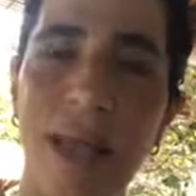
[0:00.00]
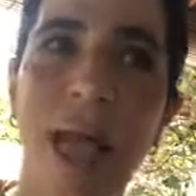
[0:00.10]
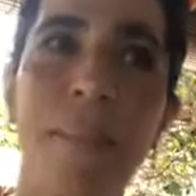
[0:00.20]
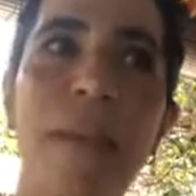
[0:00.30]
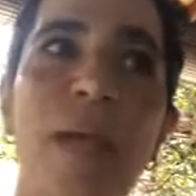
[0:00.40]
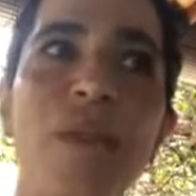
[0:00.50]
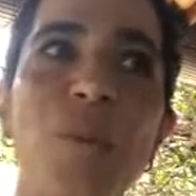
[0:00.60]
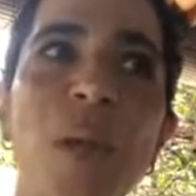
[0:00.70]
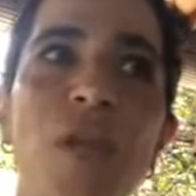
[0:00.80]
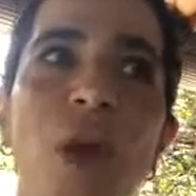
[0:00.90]
because
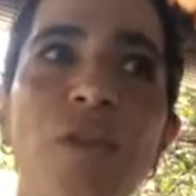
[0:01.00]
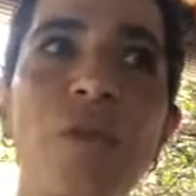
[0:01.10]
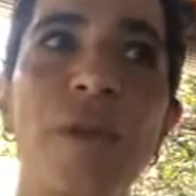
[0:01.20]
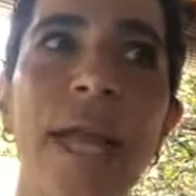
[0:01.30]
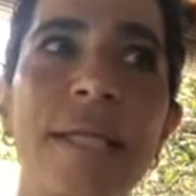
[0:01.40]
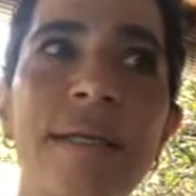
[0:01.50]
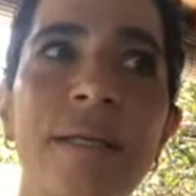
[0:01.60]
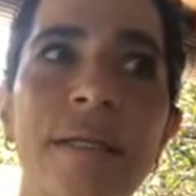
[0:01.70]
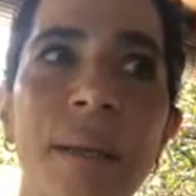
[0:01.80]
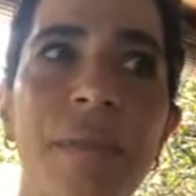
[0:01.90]
we are not creating
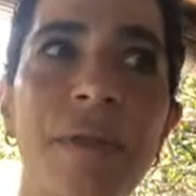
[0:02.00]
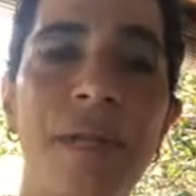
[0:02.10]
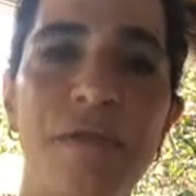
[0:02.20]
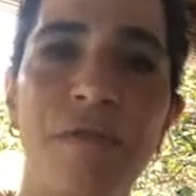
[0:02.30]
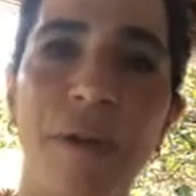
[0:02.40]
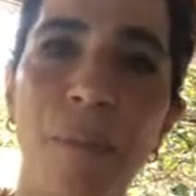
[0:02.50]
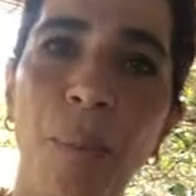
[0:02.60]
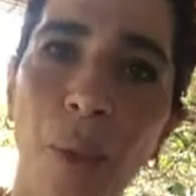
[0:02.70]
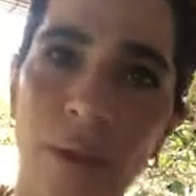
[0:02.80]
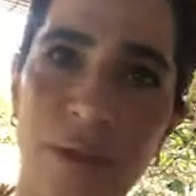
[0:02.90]
something that's very
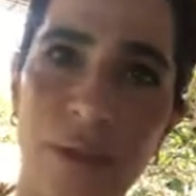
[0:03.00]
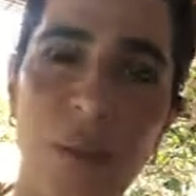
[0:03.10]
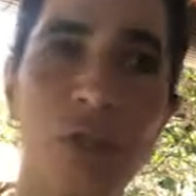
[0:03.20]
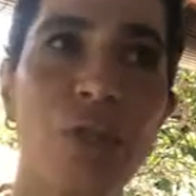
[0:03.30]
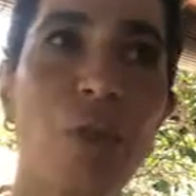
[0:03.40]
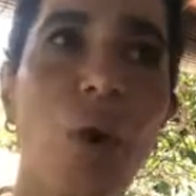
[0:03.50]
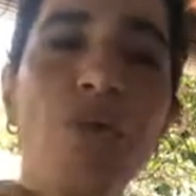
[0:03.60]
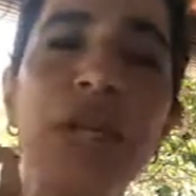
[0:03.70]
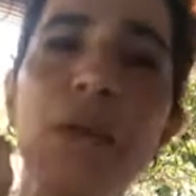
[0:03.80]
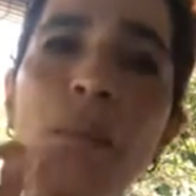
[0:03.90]
important, which is
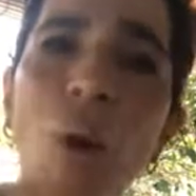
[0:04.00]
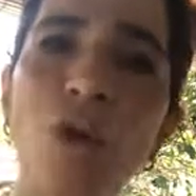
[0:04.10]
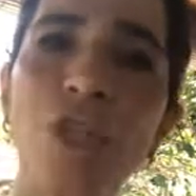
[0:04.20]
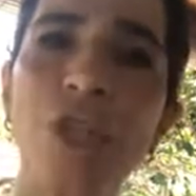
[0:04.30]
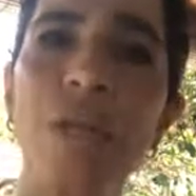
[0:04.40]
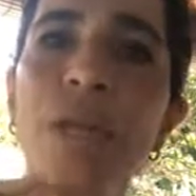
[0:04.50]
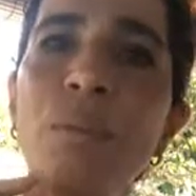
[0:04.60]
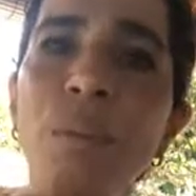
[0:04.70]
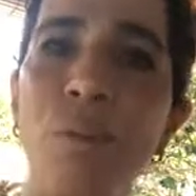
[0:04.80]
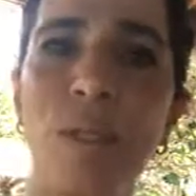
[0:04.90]
called emotion
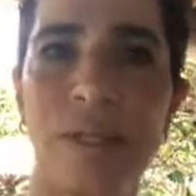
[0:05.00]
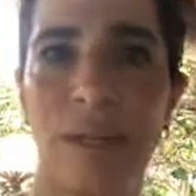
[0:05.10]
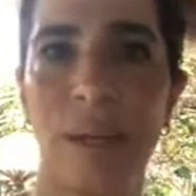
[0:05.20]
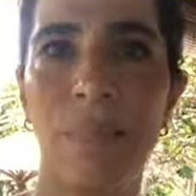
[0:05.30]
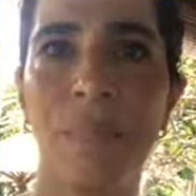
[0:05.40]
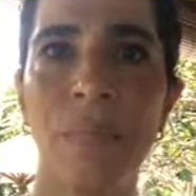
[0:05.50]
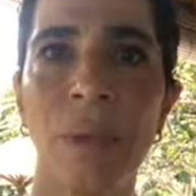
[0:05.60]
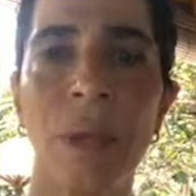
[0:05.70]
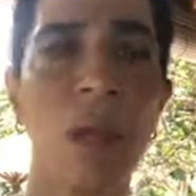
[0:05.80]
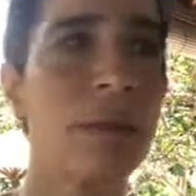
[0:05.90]
immunity.
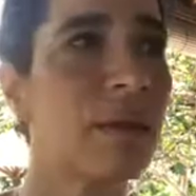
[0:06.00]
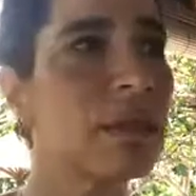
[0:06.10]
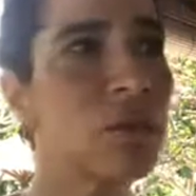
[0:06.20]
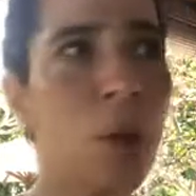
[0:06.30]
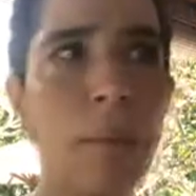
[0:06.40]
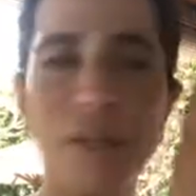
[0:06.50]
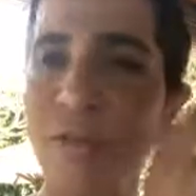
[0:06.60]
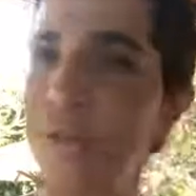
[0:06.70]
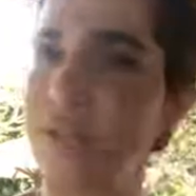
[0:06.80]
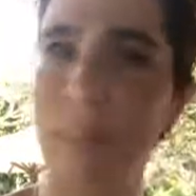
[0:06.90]
There's so much
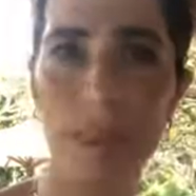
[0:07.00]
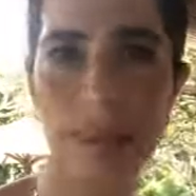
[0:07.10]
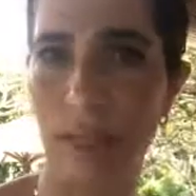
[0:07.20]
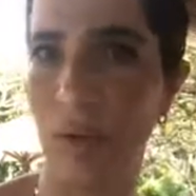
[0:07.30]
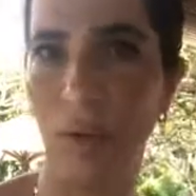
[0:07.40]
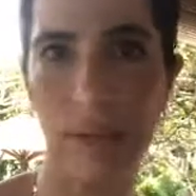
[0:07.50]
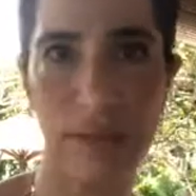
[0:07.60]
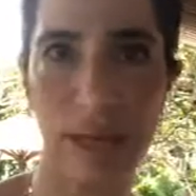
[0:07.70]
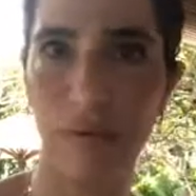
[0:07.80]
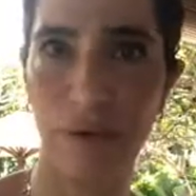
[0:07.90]
vitamin C you can
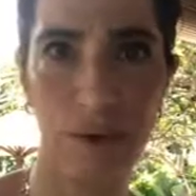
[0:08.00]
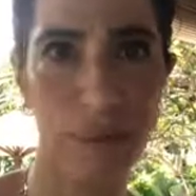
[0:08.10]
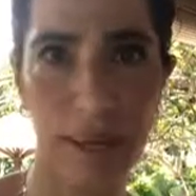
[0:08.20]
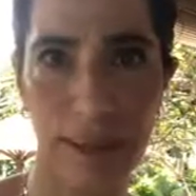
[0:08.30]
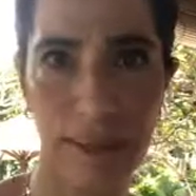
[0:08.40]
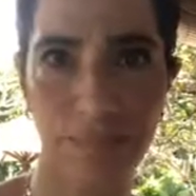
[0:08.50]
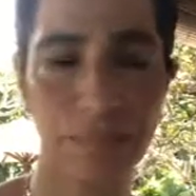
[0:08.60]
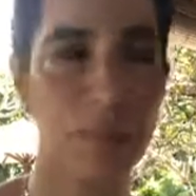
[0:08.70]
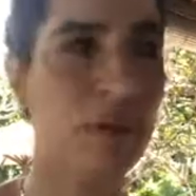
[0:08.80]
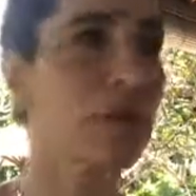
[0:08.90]
take for your body.
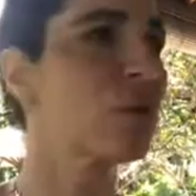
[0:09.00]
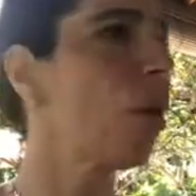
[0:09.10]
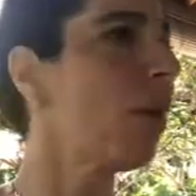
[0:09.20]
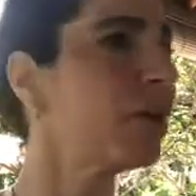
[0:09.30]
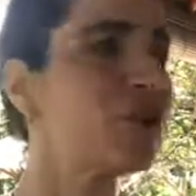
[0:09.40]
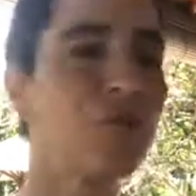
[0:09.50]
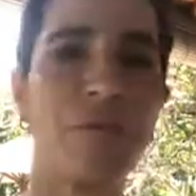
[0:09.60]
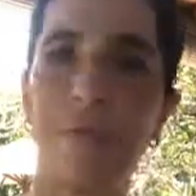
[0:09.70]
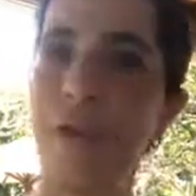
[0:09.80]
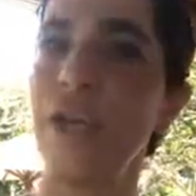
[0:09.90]
There's so much
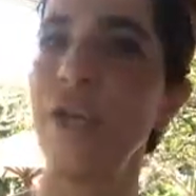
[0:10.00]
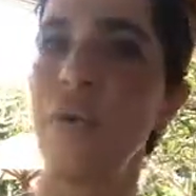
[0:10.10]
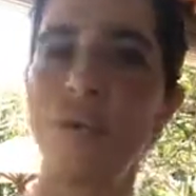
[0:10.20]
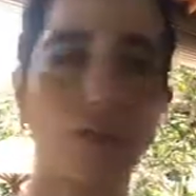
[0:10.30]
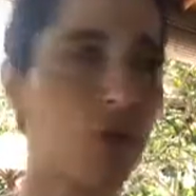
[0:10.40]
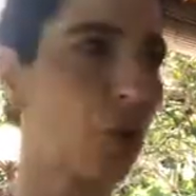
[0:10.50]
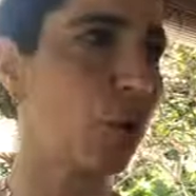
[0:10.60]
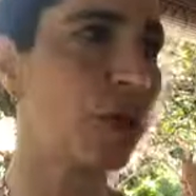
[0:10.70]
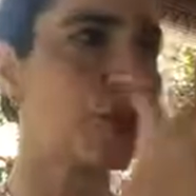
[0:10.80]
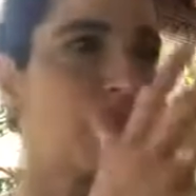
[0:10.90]
videos and
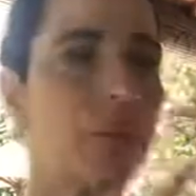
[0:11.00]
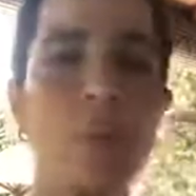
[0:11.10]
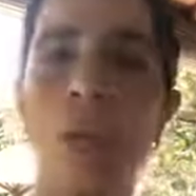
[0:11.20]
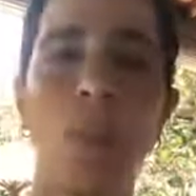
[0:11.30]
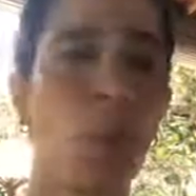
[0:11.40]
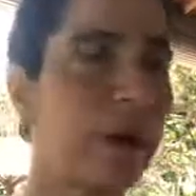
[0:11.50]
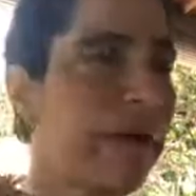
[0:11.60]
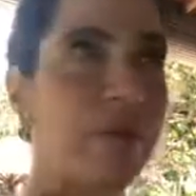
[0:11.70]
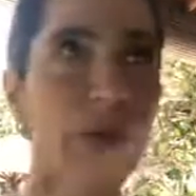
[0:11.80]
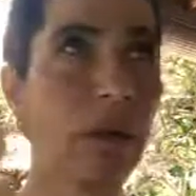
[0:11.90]
yoga gym,
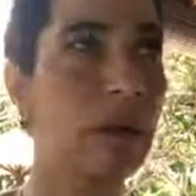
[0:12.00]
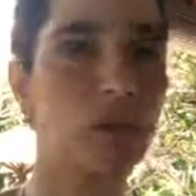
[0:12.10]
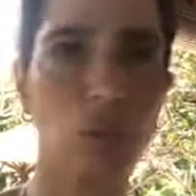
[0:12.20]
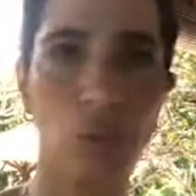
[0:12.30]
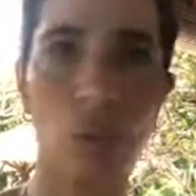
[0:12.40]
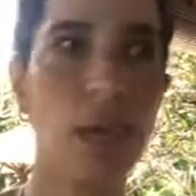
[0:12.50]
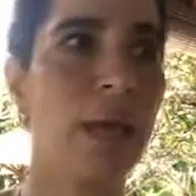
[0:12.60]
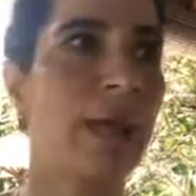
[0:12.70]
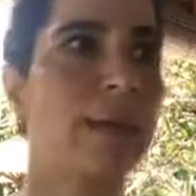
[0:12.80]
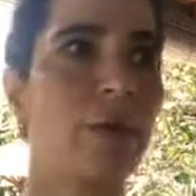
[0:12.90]
whatever you're gonna do,
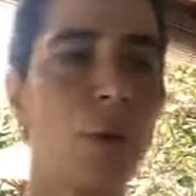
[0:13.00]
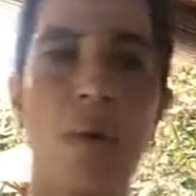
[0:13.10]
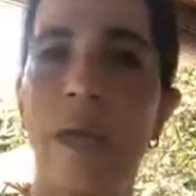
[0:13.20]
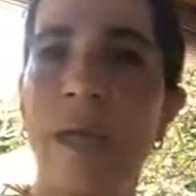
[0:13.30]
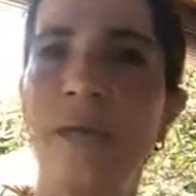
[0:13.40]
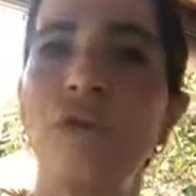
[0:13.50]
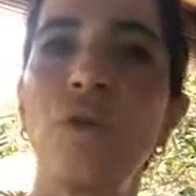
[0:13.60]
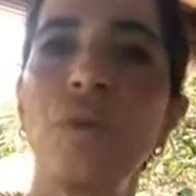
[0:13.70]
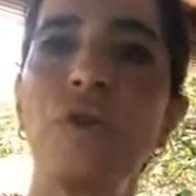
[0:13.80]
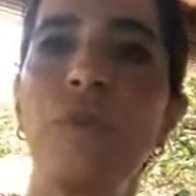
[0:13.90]
you know,
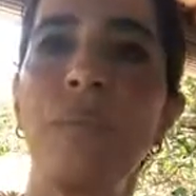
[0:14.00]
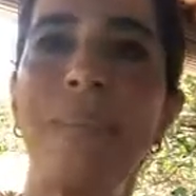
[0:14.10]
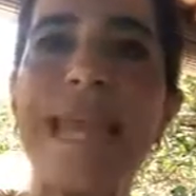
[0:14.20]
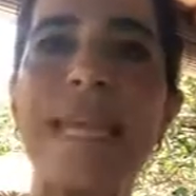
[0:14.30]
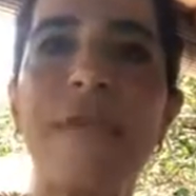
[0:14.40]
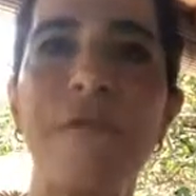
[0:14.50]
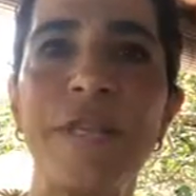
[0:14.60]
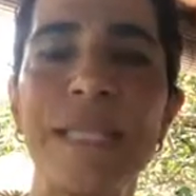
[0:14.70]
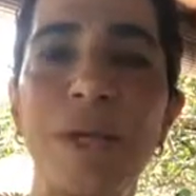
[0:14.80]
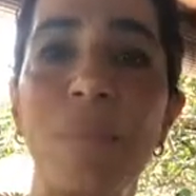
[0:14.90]
to make the
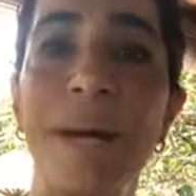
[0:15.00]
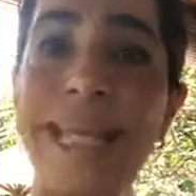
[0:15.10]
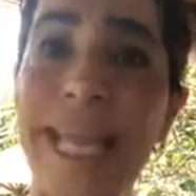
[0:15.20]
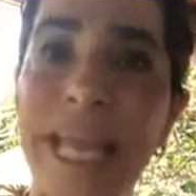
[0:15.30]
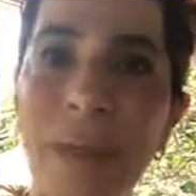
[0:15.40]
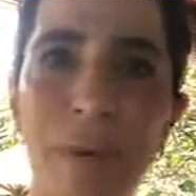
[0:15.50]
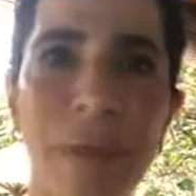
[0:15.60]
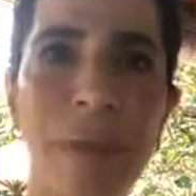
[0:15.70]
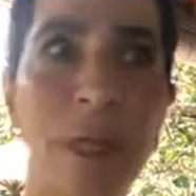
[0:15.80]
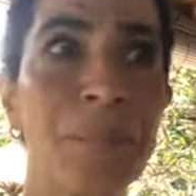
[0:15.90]
physical body
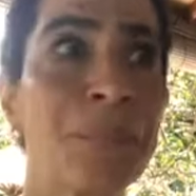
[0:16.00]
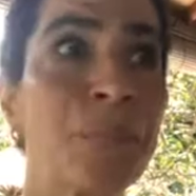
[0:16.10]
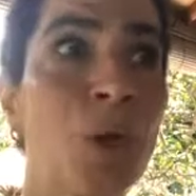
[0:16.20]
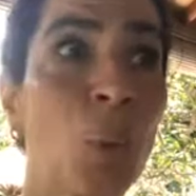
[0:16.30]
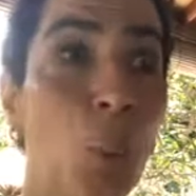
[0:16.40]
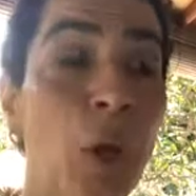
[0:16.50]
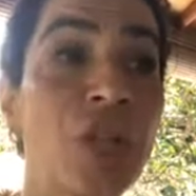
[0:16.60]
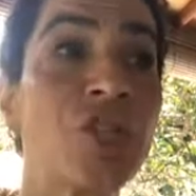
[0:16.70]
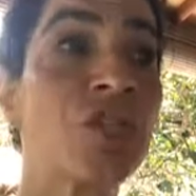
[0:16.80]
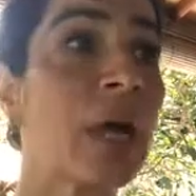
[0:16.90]
healthy,
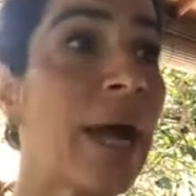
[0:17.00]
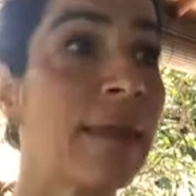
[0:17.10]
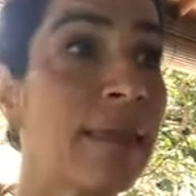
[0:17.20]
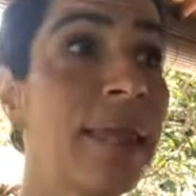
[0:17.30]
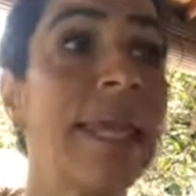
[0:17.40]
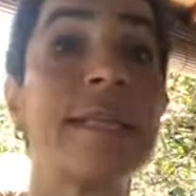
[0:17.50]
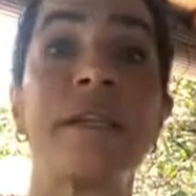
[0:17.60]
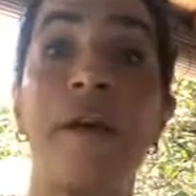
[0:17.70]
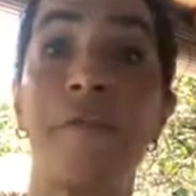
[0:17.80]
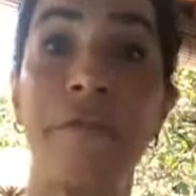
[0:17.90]
which I think it's
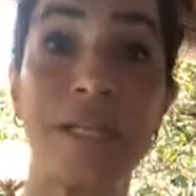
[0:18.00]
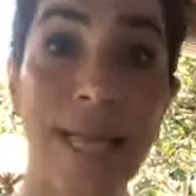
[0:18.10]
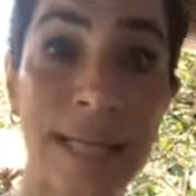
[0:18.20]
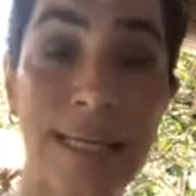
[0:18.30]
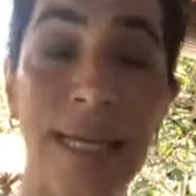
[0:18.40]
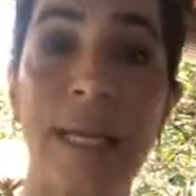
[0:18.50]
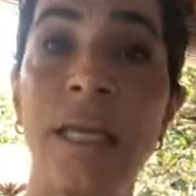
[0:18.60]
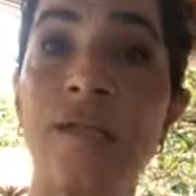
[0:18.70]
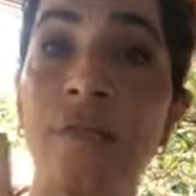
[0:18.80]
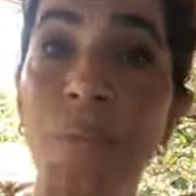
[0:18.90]
fantastic and
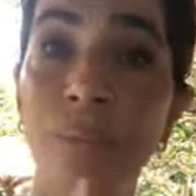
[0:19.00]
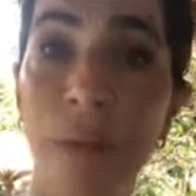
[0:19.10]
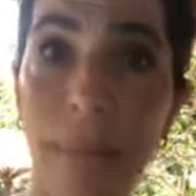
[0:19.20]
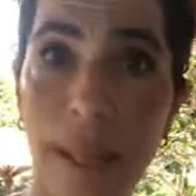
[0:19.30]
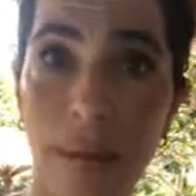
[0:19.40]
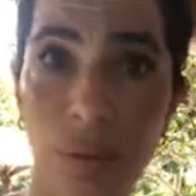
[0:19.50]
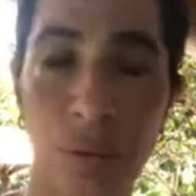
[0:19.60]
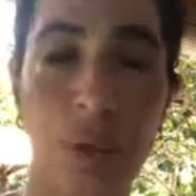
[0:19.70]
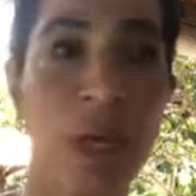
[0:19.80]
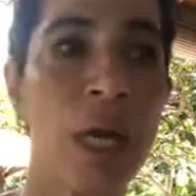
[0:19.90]
it's
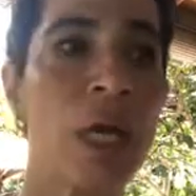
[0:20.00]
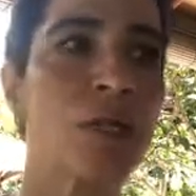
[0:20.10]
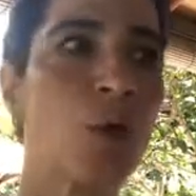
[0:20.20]
fundamental. So